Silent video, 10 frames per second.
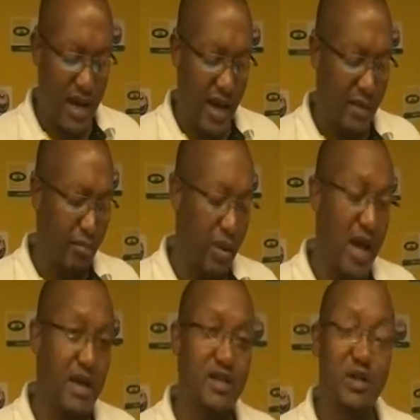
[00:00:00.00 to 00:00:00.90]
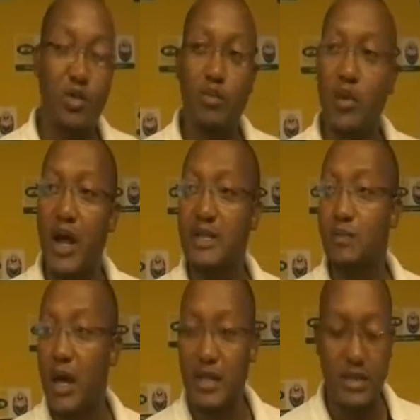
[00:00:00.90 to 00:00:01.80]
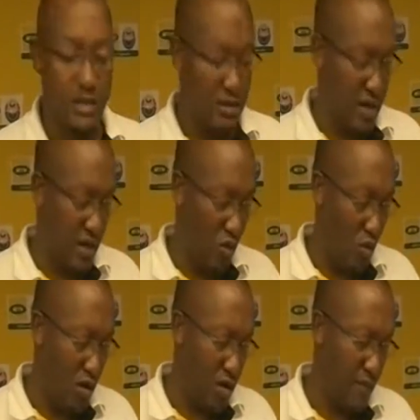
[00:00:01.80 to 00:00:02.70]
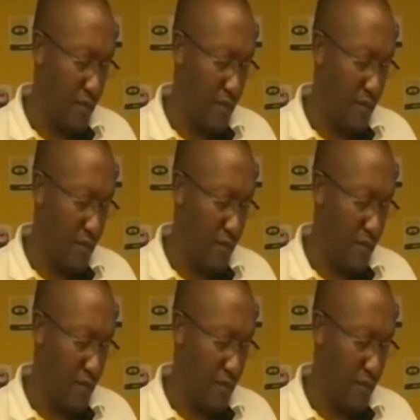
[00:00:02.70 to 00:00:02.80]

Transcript: and players through prize monies that are won.